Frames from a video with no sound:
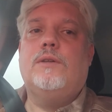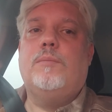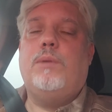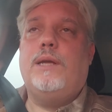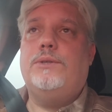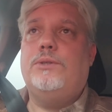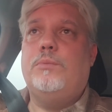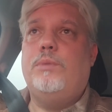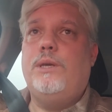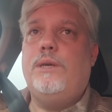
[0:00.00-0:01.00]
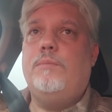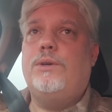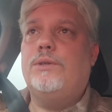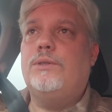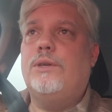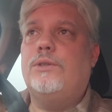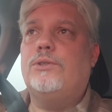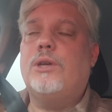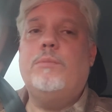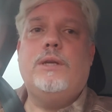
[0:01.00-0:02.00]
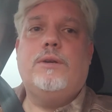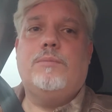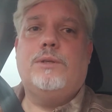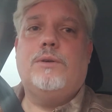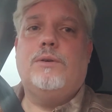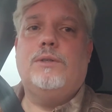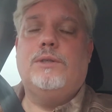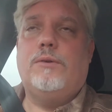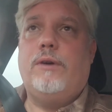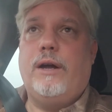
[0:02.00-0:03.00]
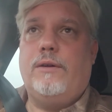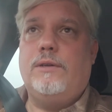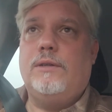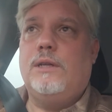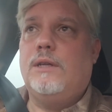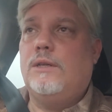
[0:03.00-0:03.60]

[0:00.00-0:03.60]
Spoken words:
the place to be, because there are so many crypto coins around.